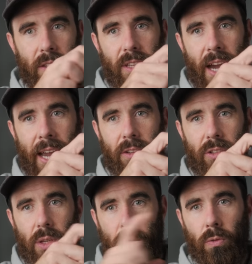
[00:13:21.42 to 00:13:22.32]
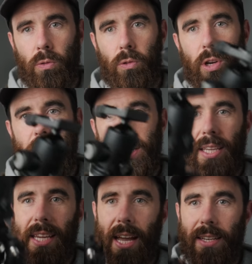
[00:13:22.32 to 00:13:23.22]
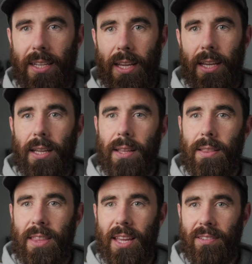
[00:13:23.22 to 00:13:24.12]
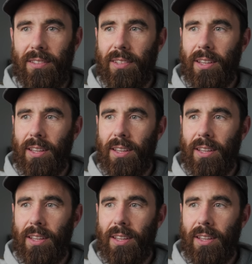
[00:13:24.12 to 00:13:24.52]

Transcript: this dial, so you can really get this